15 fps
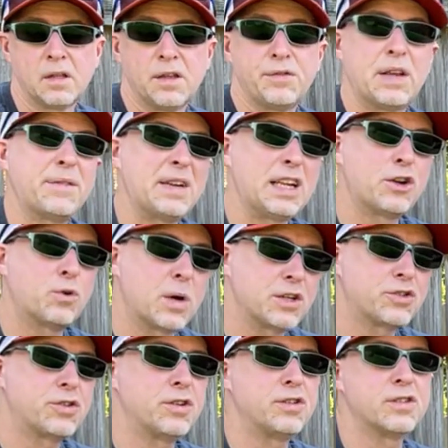If you have any
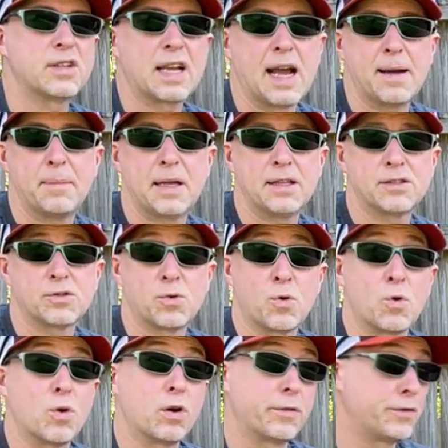questions, comments,
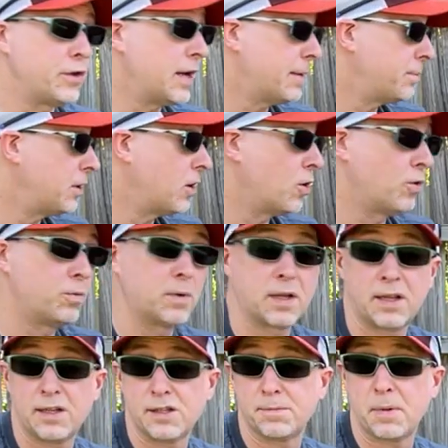or if you happen to own one
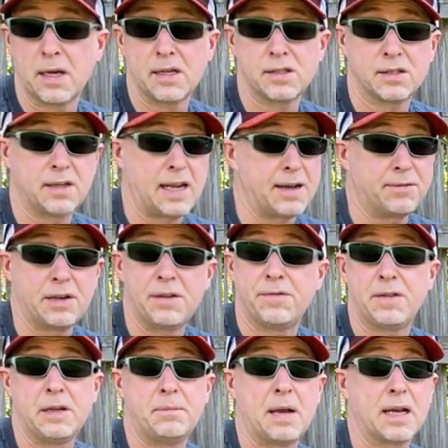of these bikes and have any
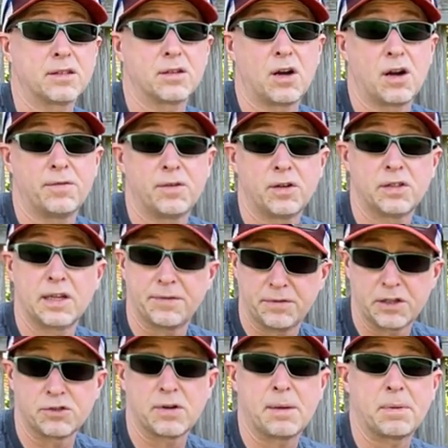feedback to offer,
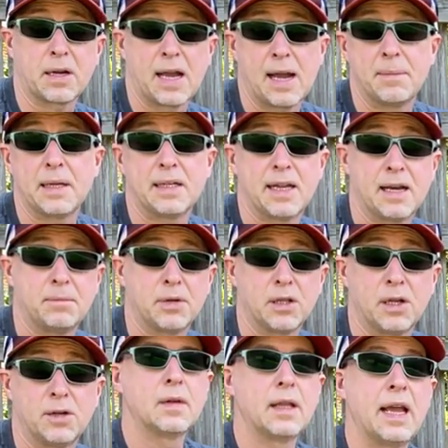definitely drop a comment down
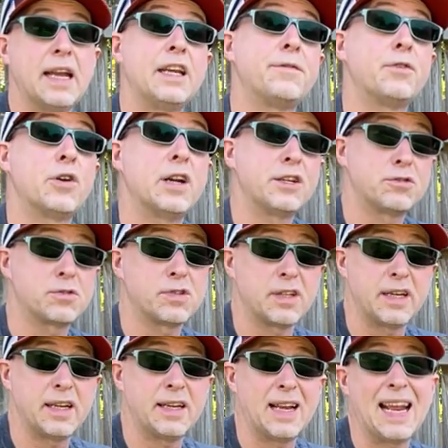below. And if you're interested
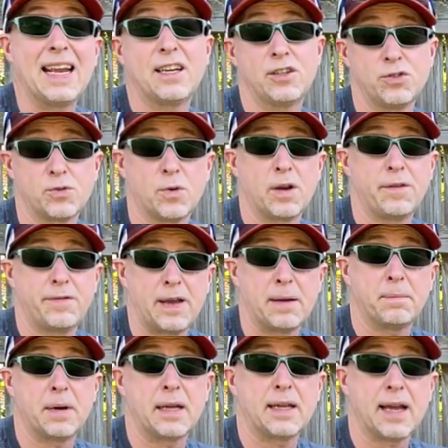in and enjoy
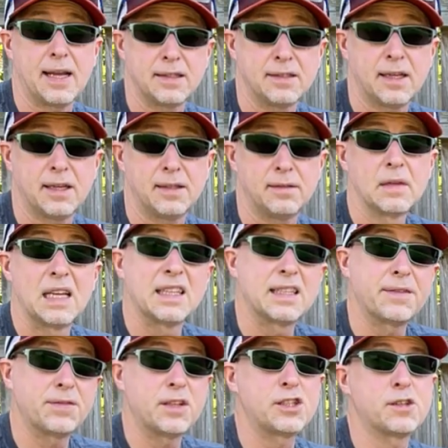fat bike content,
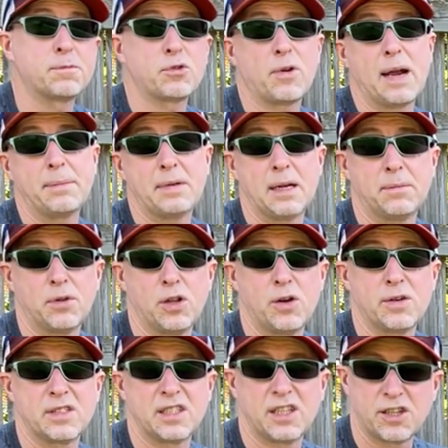definitely subscribe down
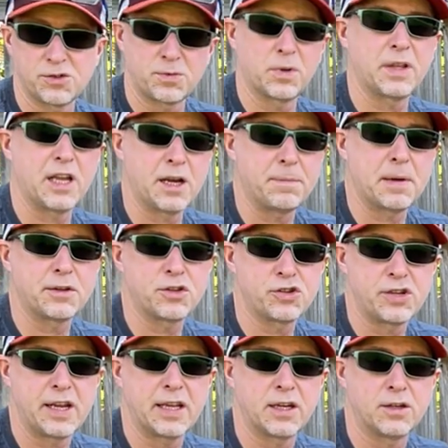below as it does really help out the
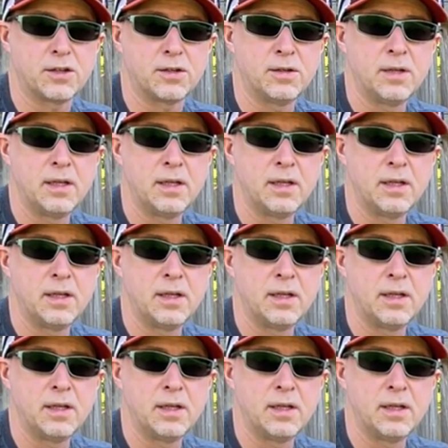channel